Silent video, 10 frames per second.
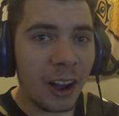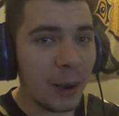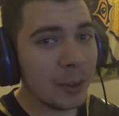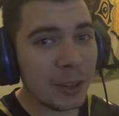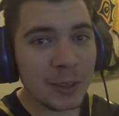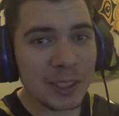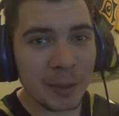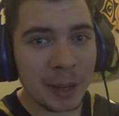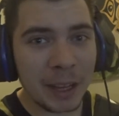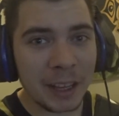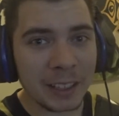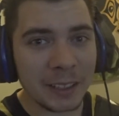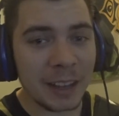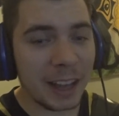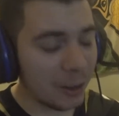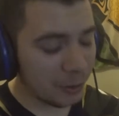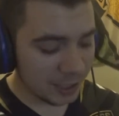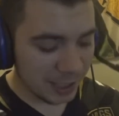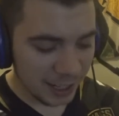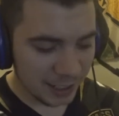I'm going to do something about it, and I'm going
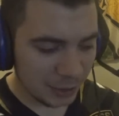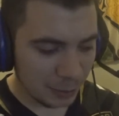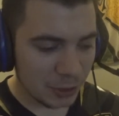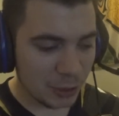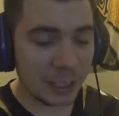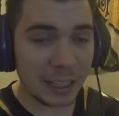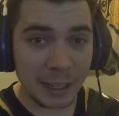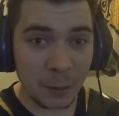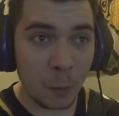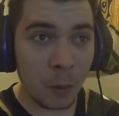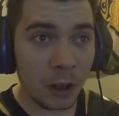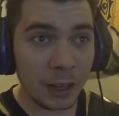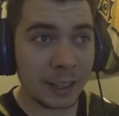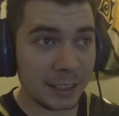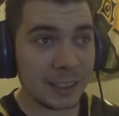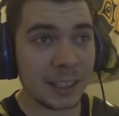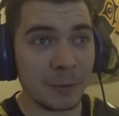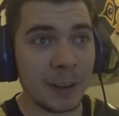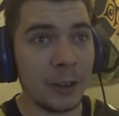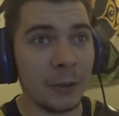to take this opportunity while it is still
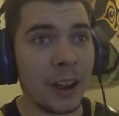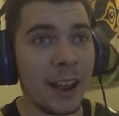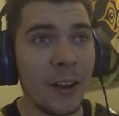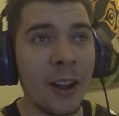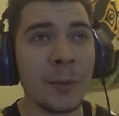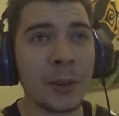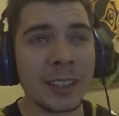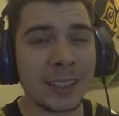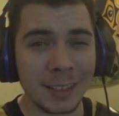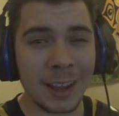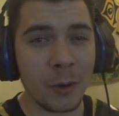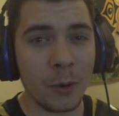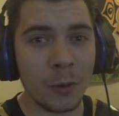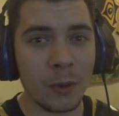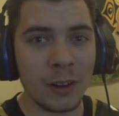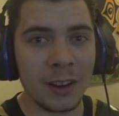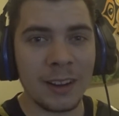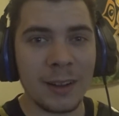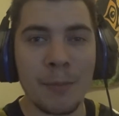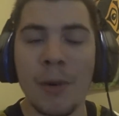around, and I'm going to sell
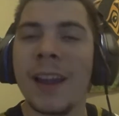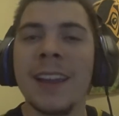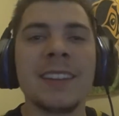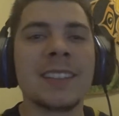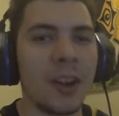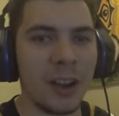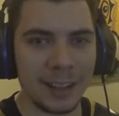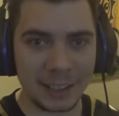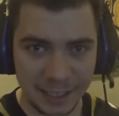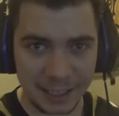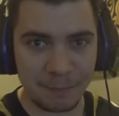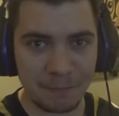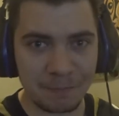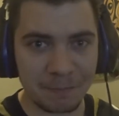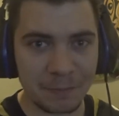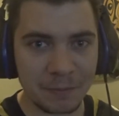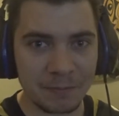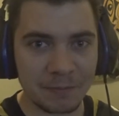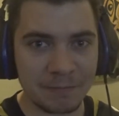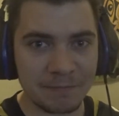my entire team.
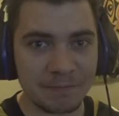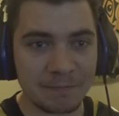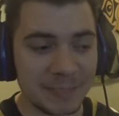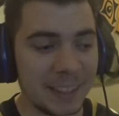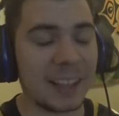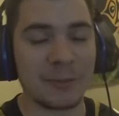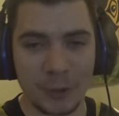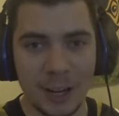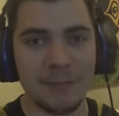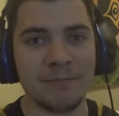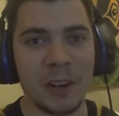That's right.